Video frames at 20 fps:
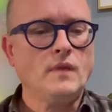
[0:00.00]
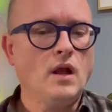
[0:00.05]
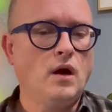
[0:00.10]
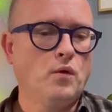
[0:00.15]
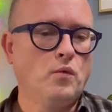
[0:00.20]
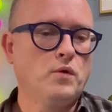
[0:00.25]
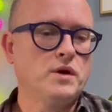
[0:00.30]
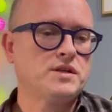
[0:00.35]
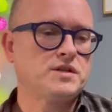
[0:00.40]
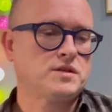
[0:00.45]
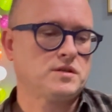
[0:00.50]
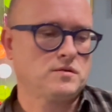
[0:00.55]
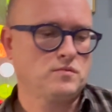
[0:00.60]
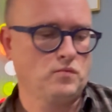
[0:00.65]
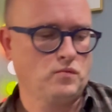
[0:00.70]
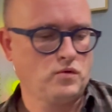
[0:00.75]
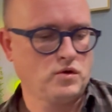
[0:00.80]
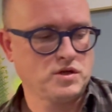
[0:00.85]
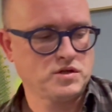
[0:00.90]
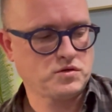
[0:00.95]
which
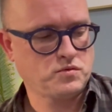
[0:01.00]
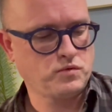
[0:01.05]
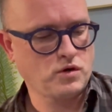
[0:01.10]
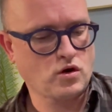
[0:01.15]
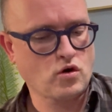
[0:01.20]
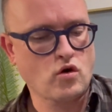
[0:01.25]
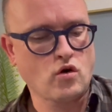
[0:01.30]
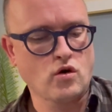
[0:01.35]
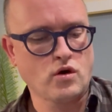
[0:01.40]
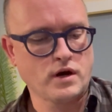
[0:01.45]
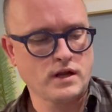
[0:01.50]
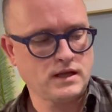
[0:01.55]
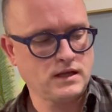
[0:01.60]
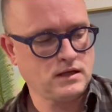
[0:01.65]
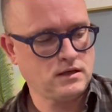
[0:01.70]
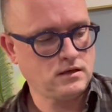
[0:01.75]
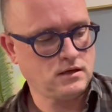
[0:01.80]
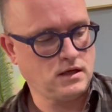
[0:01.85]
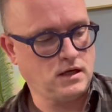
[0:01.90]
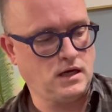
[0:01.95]
was
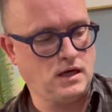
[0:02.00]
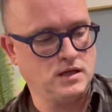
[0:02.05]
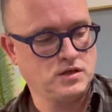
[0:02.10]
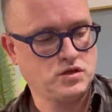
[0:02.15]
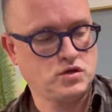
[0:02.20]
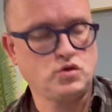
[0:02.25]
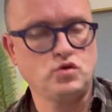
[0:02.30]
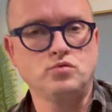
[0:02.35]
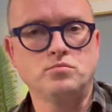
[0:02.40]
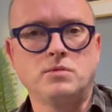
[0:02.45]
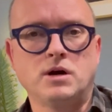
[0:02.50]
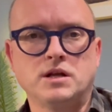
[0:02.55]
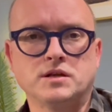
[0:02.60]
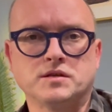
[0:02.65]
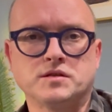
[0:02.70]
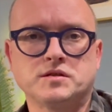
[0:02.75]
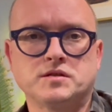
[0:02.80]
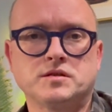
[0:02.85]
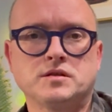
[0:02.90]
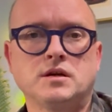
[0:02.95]
recorded 2
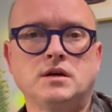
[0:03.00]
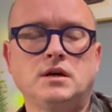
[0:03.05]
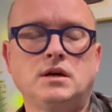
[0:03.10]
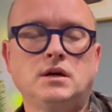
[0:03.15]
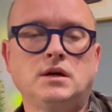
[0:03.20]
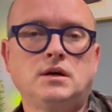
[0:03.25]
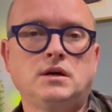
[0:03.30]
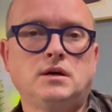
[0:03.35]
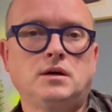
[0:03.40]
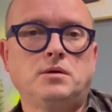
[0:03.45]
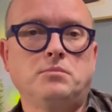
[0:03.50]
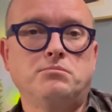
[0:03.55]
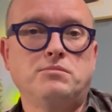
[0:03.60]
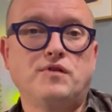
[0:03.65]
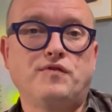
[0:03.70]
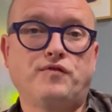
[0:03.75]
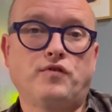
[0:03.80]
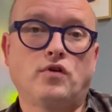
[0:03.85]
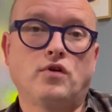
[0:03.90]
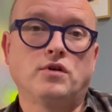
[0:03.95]
months
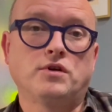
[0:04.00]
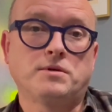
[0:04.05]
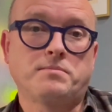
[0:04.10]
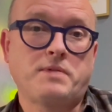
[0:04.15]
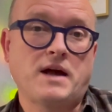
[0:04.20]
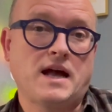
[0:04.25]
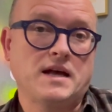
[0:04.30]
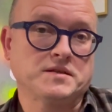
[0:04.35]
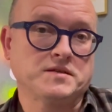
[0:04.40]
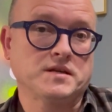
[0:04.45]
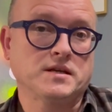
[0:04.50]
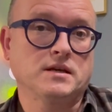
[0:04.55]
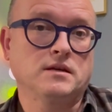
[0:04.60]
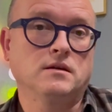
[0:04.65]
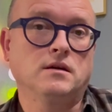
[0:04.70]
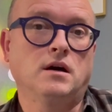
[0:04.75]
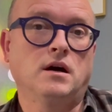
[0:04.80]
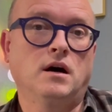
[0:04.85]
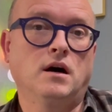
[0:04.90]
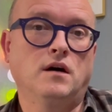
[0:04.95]
before the
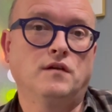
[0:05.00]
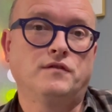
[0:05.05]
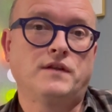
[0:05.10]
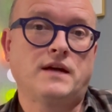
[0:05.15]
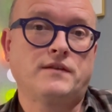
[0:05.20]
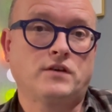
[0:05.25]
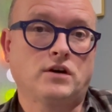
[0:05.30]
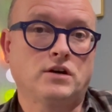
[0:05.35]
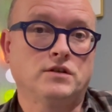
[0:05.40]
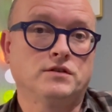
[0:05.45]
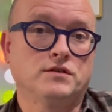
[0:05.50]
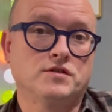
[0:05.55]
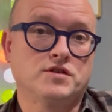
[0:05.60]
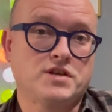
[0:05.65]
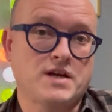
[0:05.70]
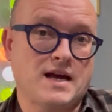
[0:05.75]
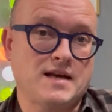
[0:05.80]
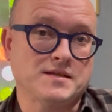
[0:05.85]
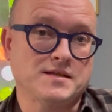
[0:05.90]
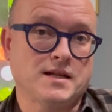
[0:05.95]
passing of that other
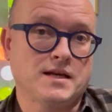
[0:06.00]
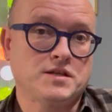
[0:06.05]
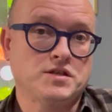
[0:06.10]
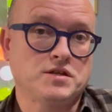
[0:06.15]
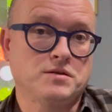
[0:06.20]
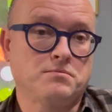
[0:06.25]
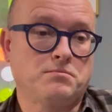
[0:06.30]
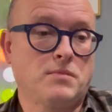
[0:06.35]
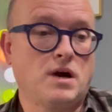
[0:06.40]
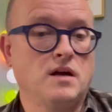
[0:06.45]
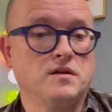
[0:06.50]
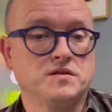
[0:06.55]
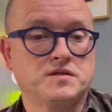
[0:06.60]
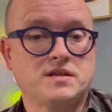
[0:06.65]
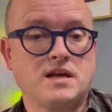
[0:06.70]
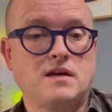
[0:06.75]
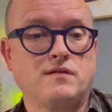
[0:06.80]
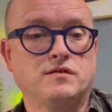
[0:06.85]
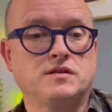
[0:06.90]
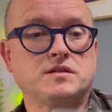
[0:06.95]
jazz legend, Miles
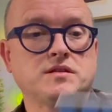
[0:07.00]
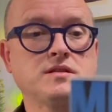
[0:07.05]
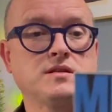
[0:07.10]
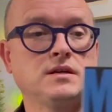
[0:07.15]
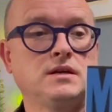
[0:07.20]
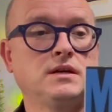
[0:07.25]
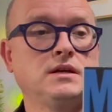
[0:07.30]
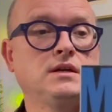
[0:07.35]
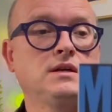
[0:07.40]
Davis.